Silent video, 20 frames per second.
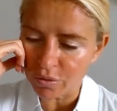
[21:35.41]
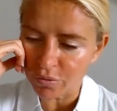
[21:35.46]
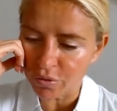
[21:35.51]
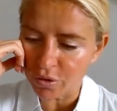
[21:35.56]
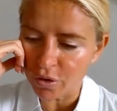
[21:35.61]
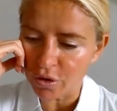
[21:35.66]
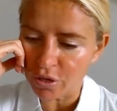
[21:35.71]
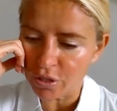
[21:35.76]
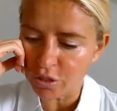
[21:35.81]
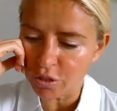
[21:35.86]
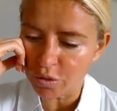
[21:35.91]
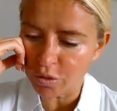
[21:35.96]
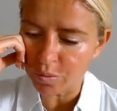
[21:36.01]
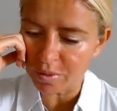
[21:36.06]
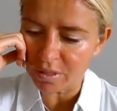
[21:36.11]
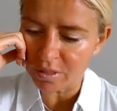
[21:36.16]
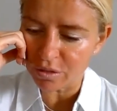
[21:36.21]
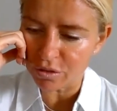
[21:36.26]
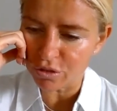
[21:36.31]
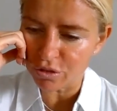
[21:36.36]
in regards to
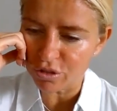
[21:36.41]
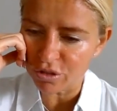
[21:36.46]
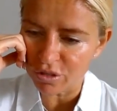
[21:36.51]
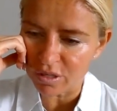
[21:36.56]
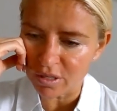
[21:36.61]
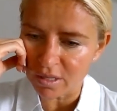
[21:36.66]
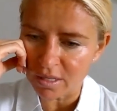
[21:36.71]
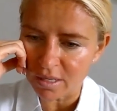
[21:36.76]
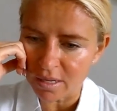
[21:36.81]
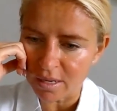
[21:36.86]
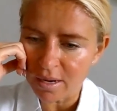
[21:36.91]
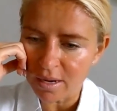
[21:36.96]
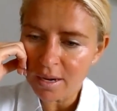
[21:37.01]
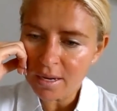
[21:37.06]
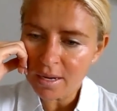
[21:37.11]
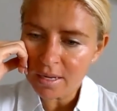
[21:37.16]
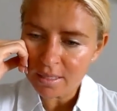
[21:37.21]
potentially